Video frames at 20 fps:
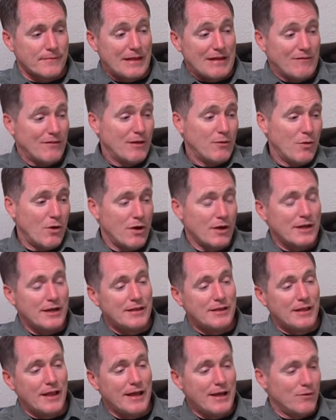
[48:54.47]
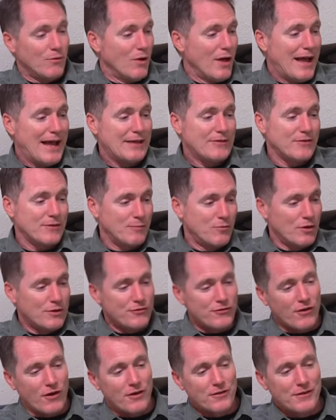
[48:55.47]
And if they walk in late, we'll ask them what
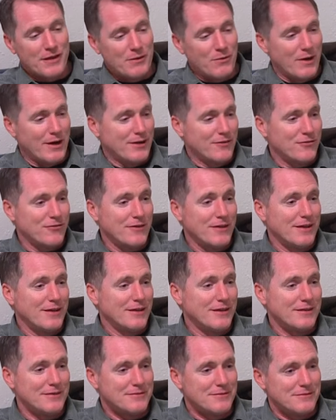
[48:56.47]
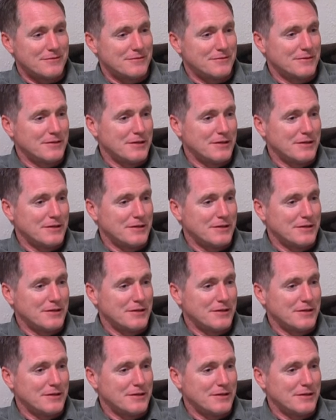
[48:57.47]
song they want to sing and